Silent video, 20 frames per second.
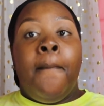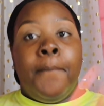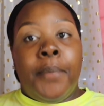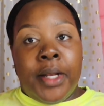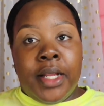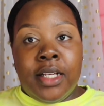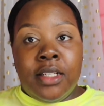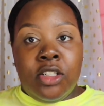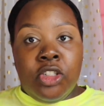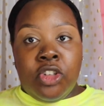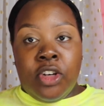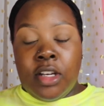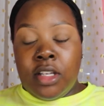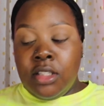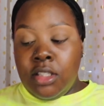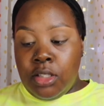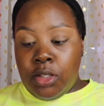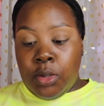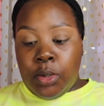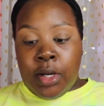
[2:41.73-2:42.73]
plus
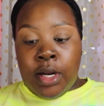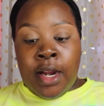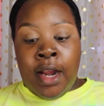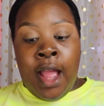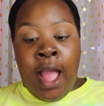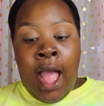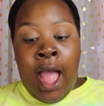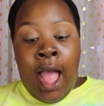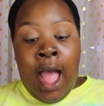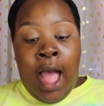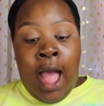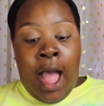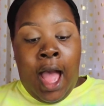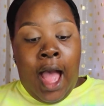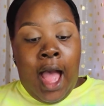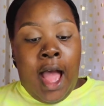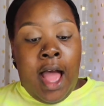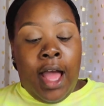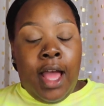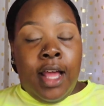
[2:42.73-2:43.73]
drugstore,
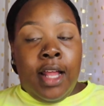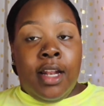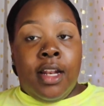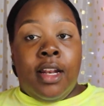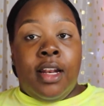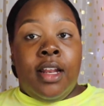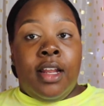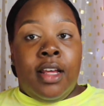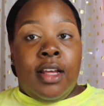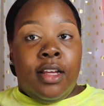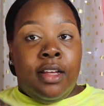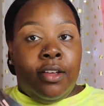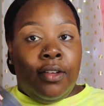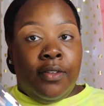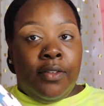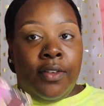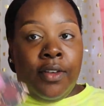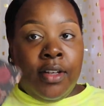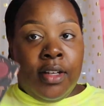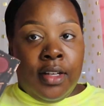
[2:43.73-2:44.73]
I
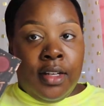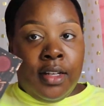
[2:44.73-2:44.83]
love